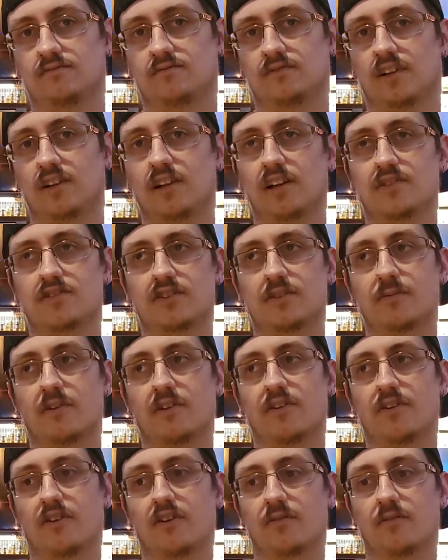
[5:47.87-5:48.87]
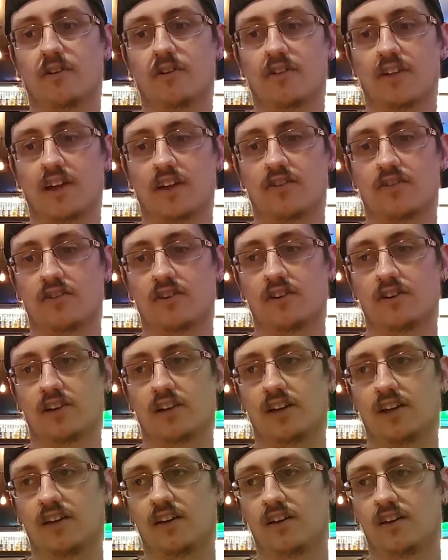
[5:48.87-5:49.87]
Unless someone thought it was
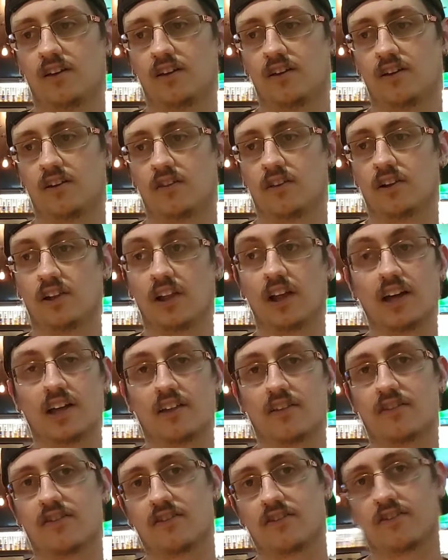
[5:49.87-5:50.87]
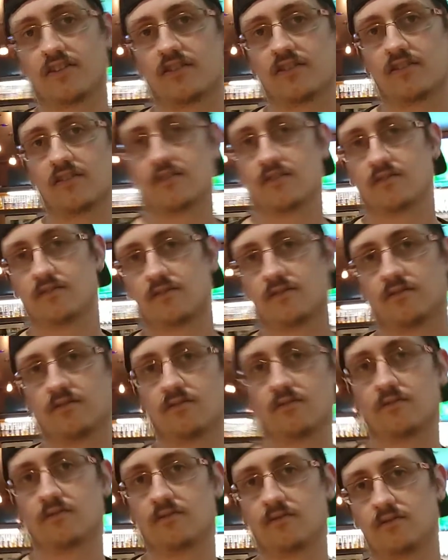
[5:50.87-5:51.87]
accidentally the lights. Well, we'll
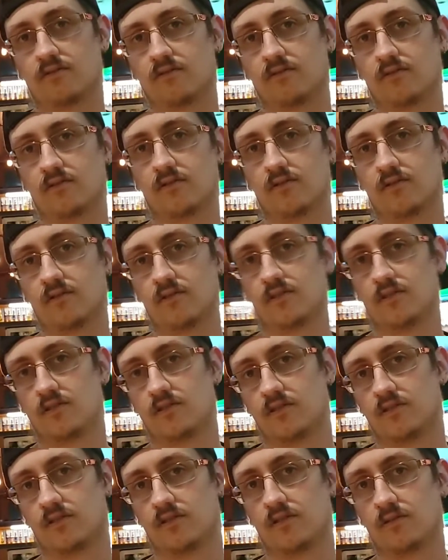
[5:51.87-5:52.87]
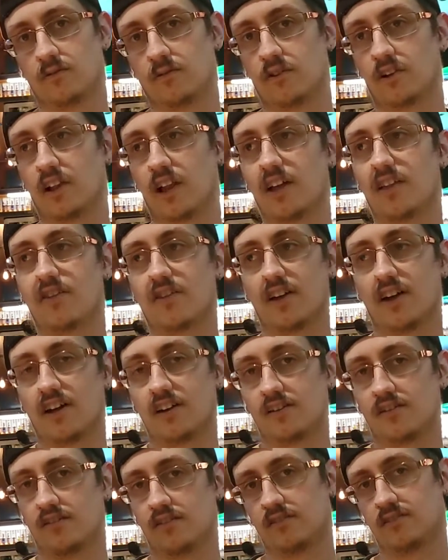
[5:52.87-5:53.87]
talk to Joey and Taze. Were the Zach,
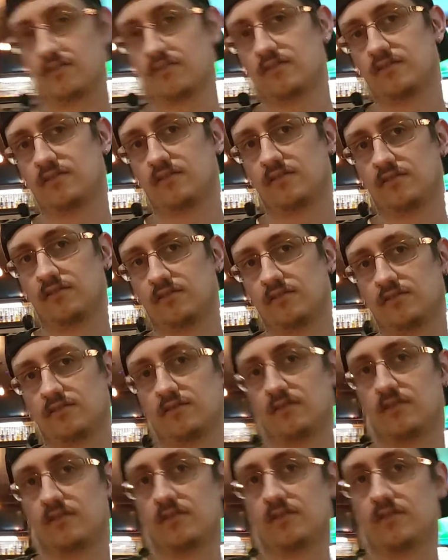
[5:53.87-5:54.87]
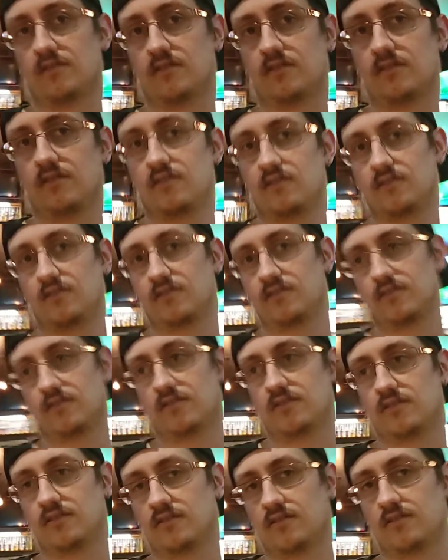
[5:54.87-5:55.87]
lights on? I know it wasn't Zach because he went
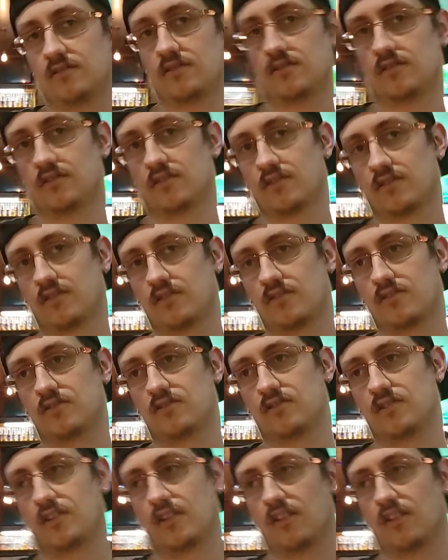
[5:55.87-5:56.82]
to bed before me, I think.